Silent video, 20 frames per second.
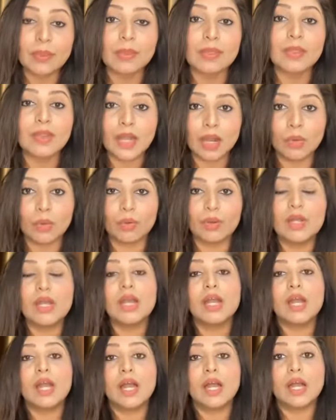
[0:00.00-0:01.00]
Now,
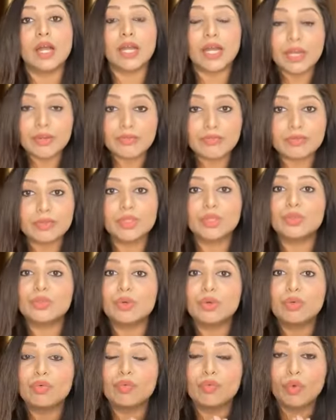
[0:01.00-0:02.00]
if you
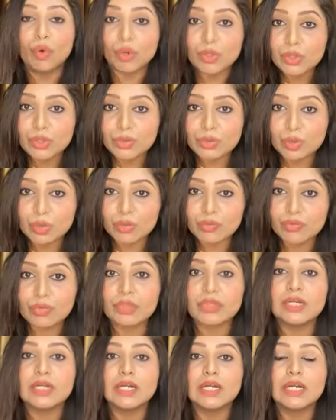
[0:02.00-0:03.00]
don't want to go
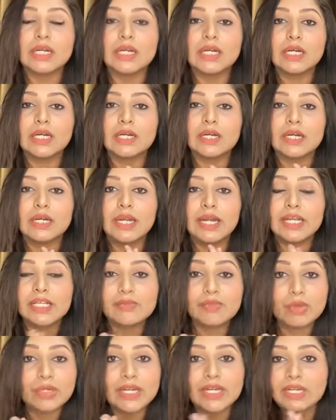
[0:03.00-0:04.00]
for
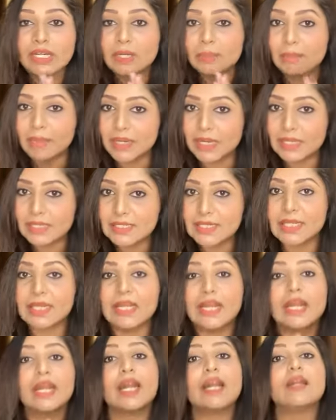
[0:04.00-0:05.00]
exfoliating peels, then
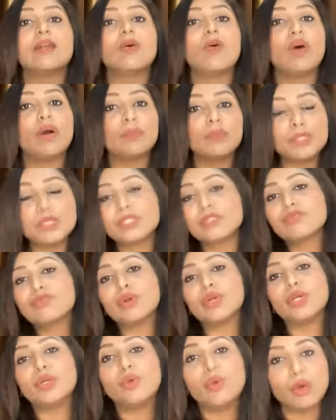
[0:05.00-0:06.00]
there are options
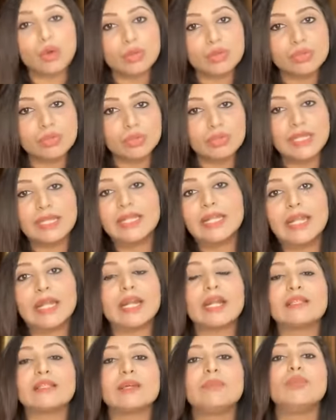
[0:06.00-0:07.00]
for you also. Then there
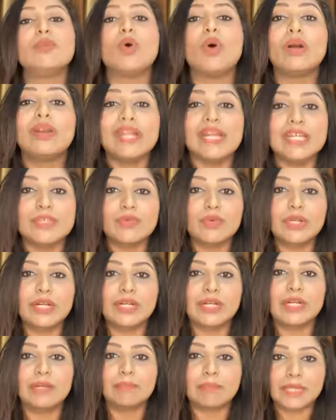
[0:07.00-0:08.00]
are some
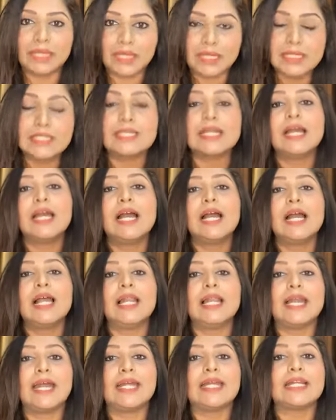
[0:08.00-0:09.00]
non-exfoliating peels
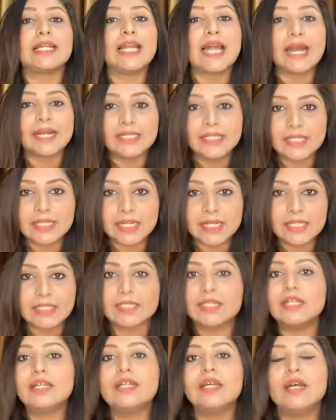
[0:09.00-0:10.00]
like lactic
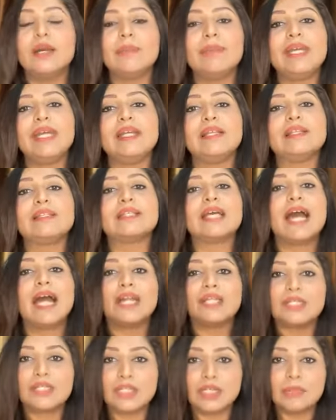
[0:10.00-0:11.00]
acid peels,
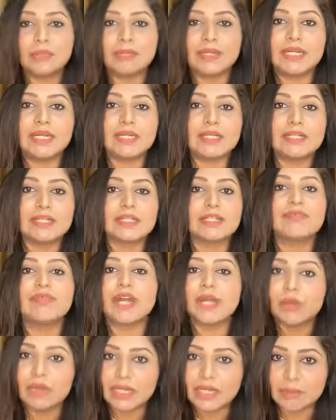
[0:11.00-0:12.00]
arginine peels,
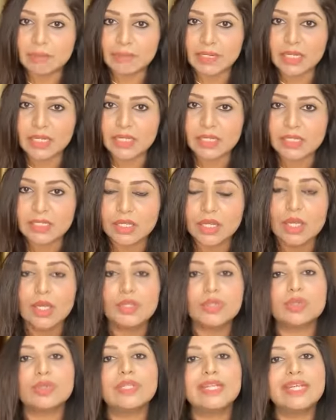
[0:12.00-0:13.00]
ferulic peels.
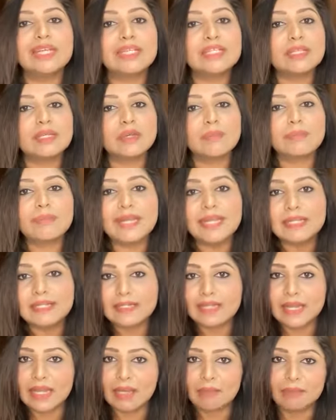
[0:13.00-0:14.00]
So these
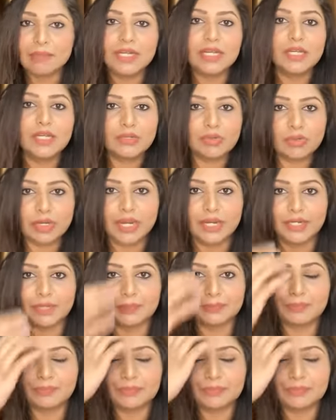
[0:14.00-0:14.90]
peels can be tried.